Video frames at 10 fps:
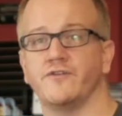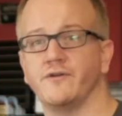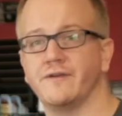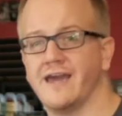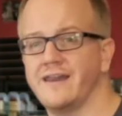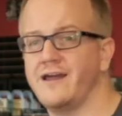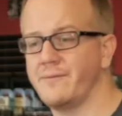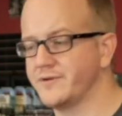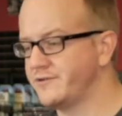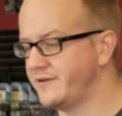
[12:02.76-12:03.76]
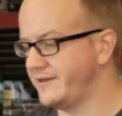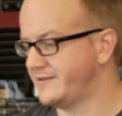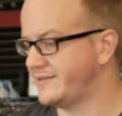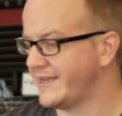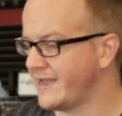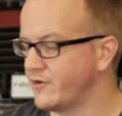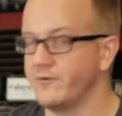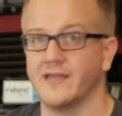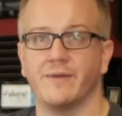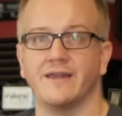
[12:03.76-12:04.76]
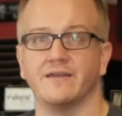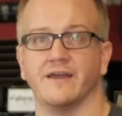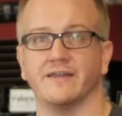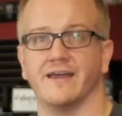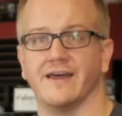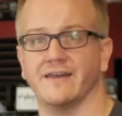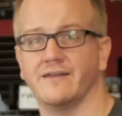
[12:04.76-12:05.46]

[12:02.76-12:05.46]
So if you get an opportunity to take out a weak minion like that,